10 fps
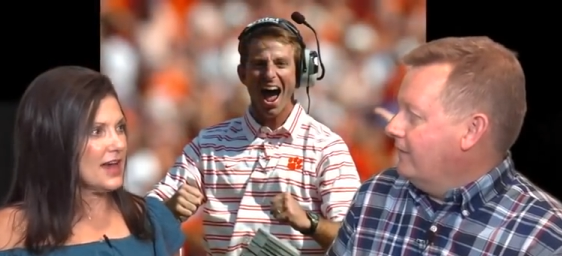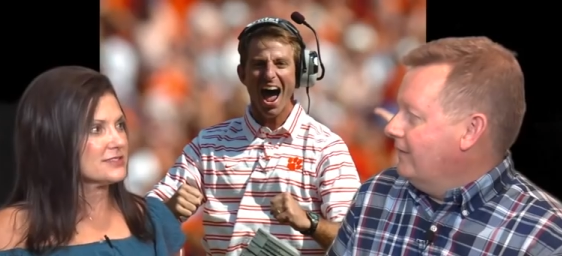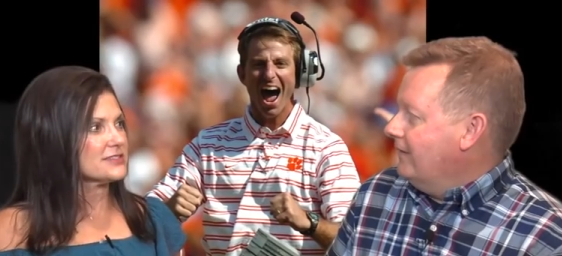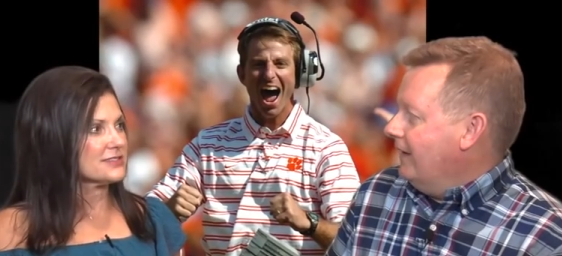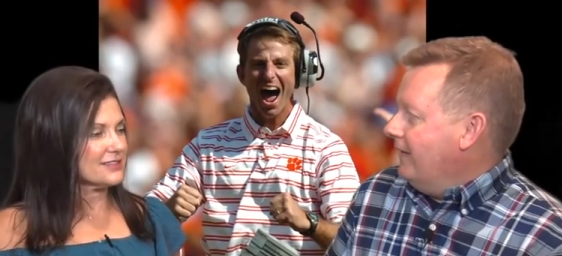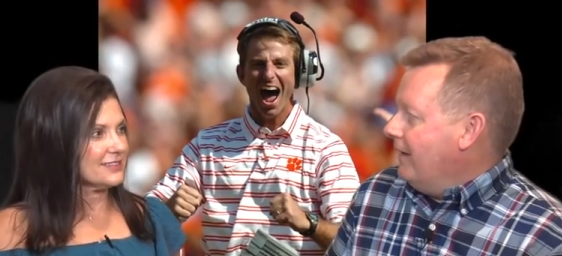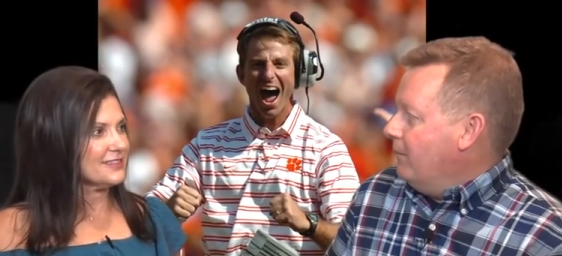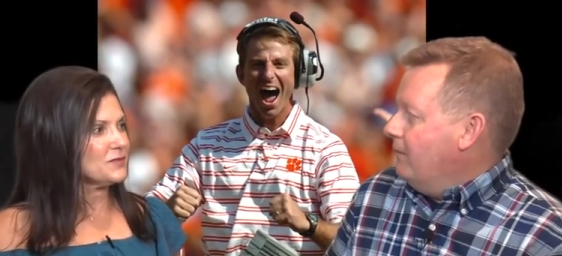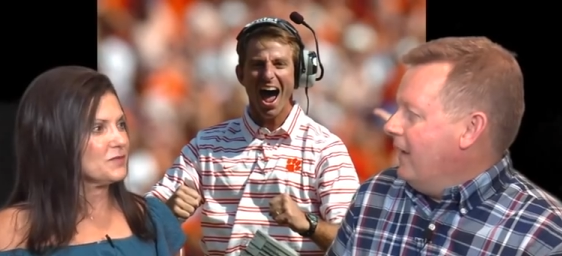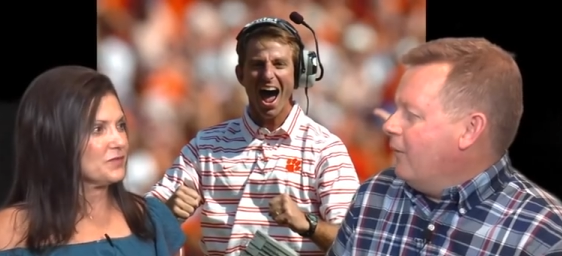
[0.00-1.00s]
Speaker 1: Yes. And
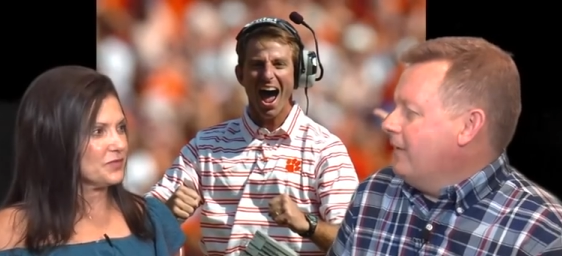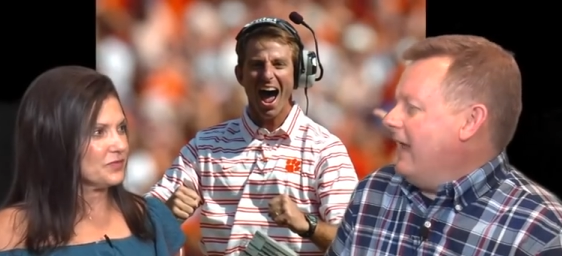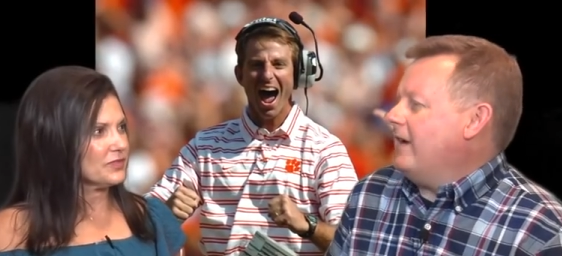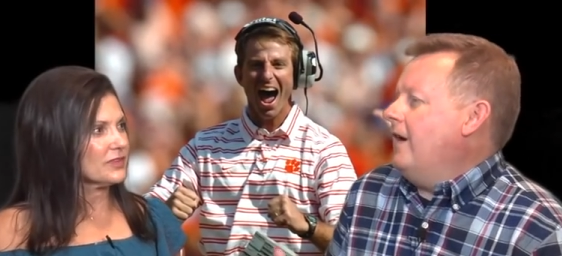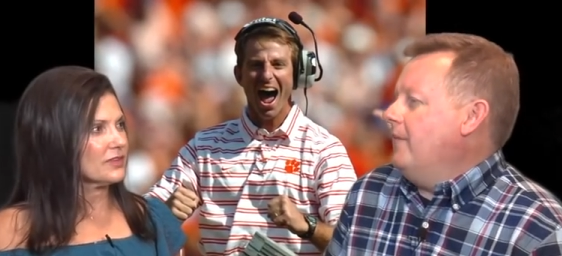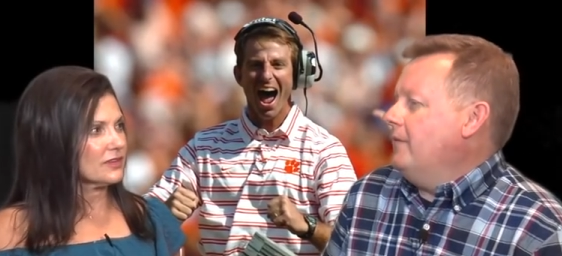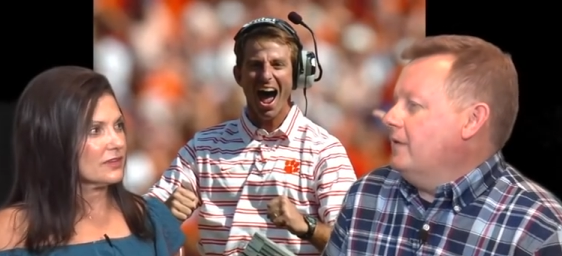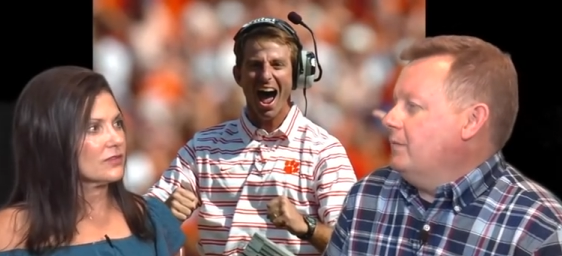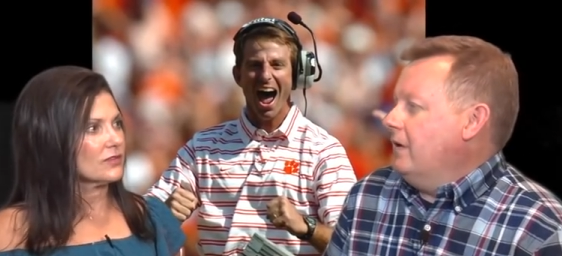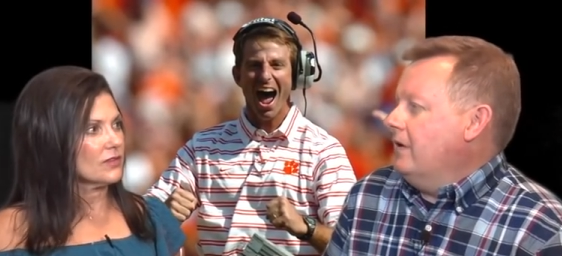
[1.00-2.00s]
that not only that
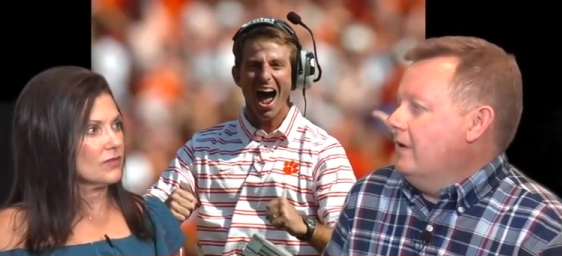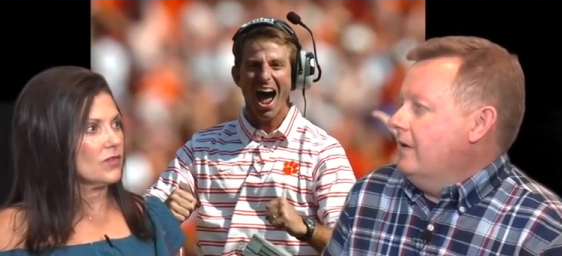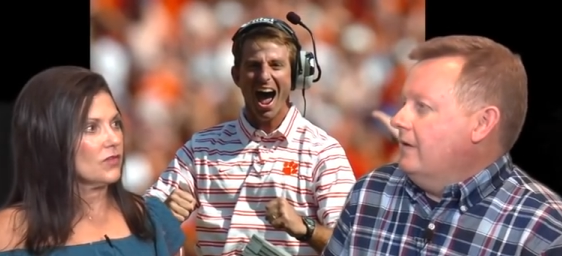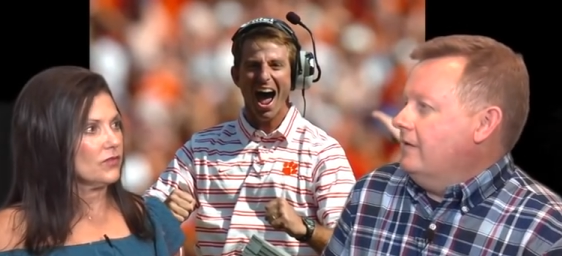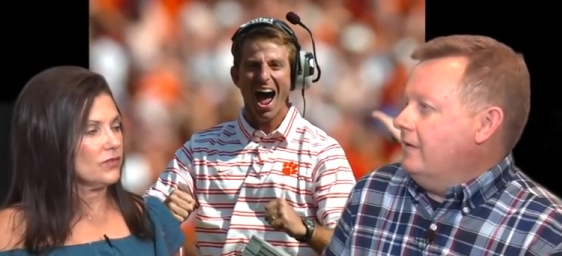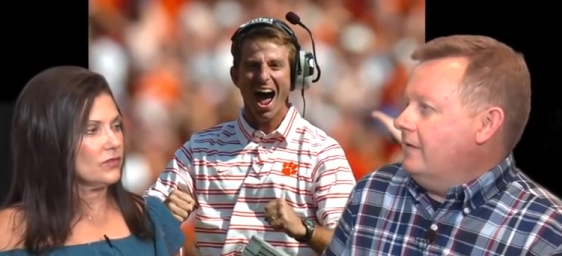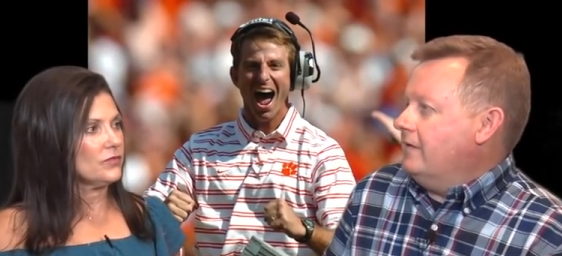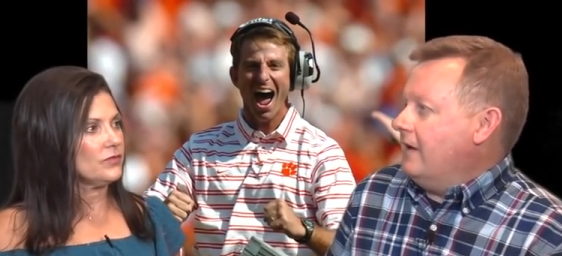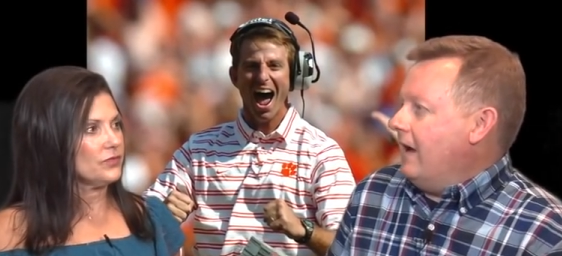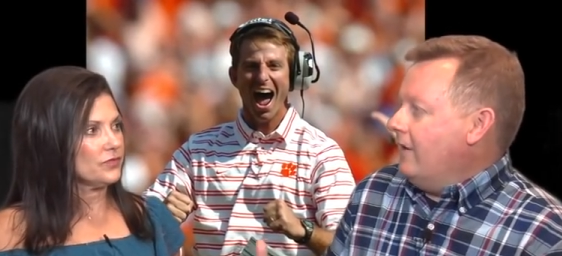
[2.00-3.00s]
confidence, but the
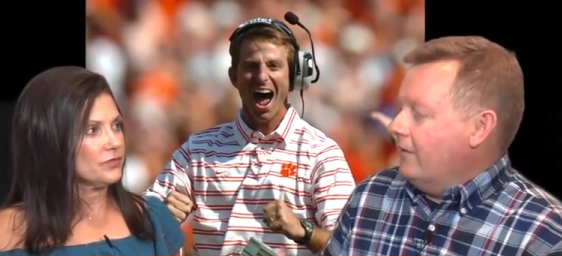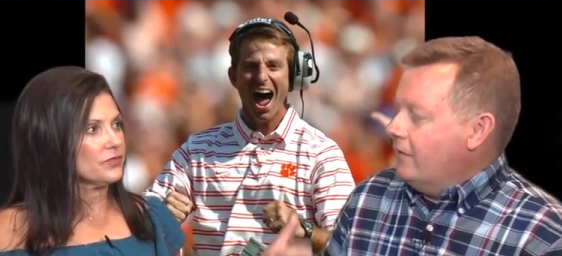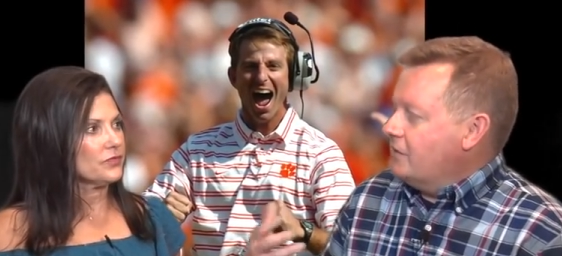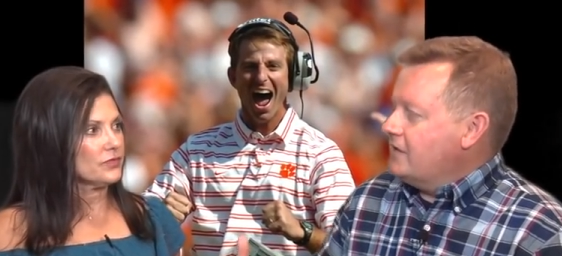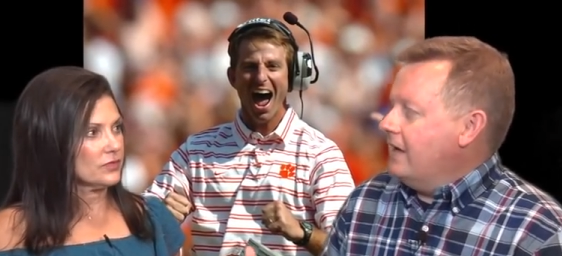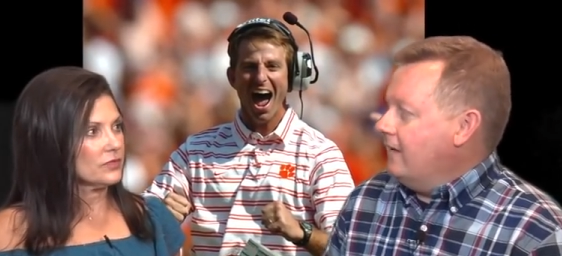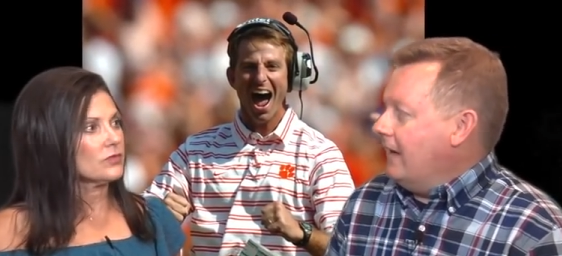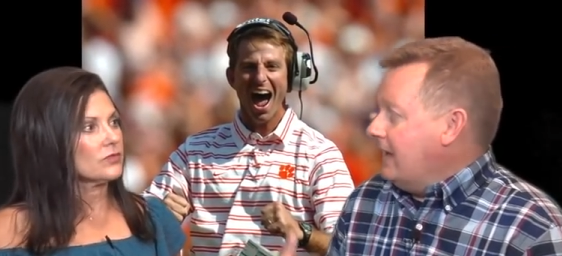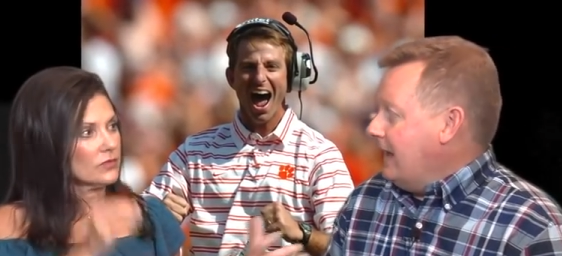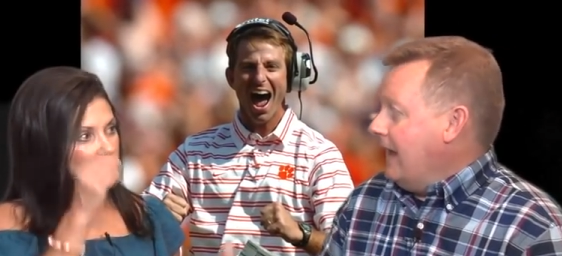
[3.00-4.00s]
desire and understanding that
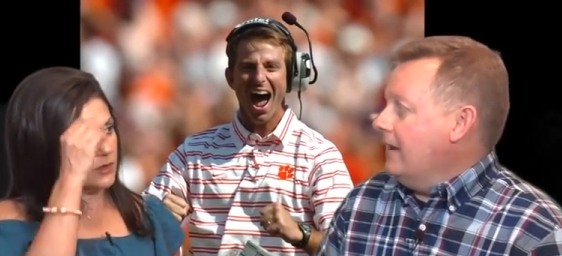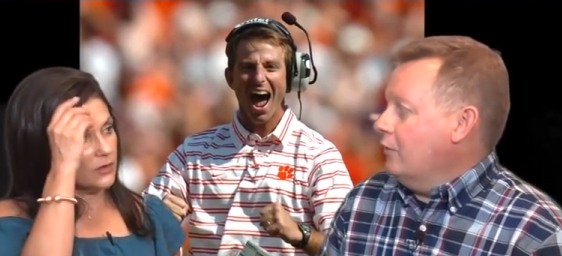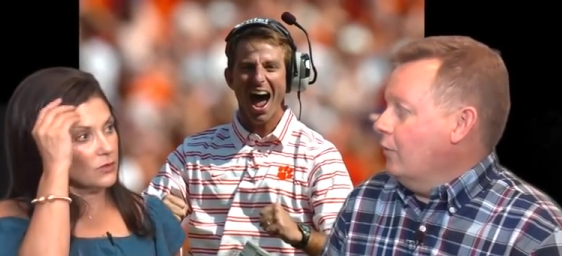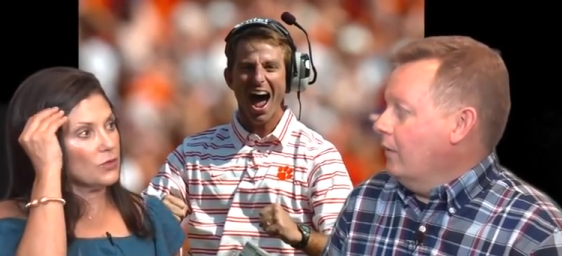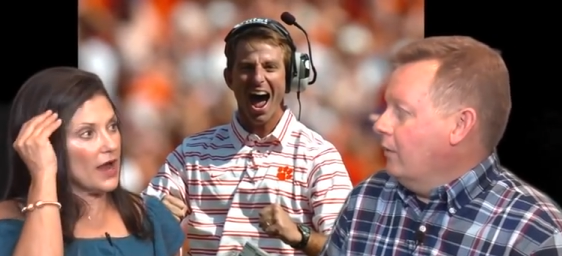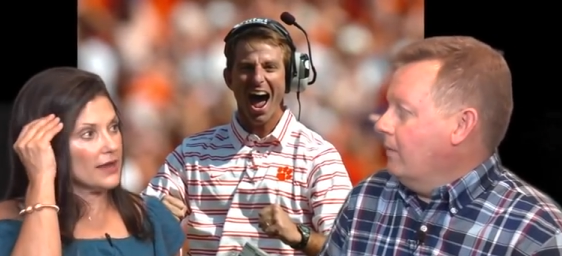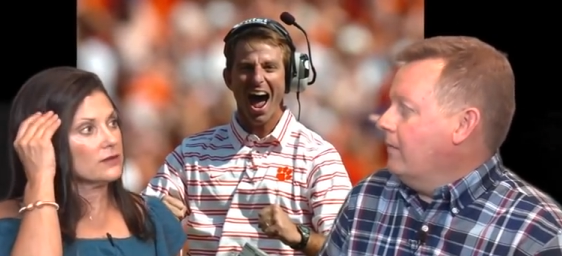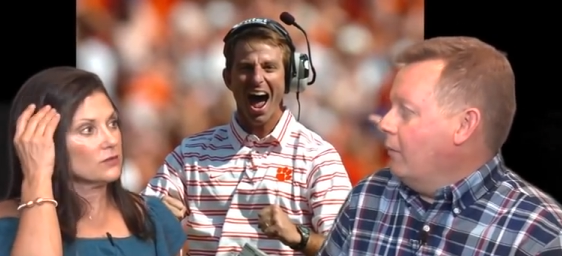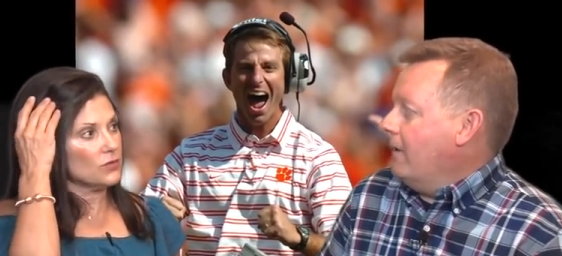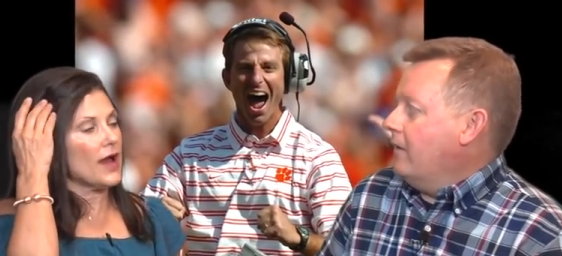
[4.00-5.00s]
he can do it right,
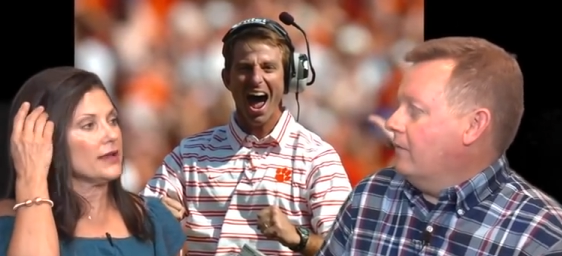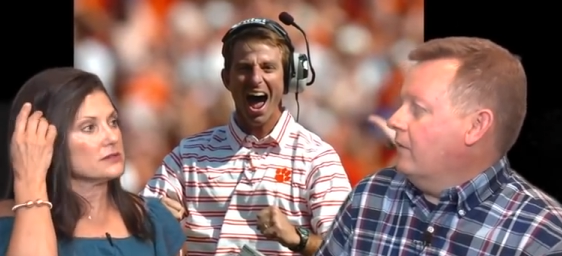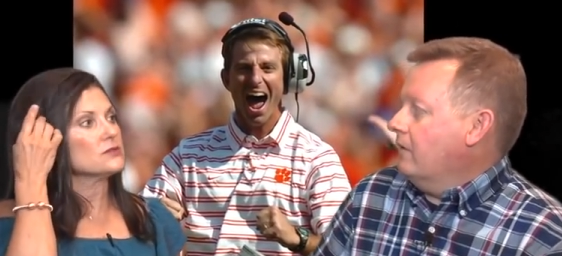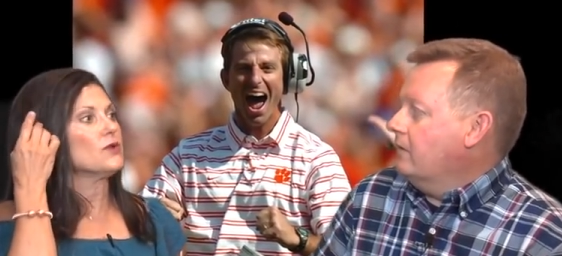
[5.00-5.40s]
no, no, matter right, what.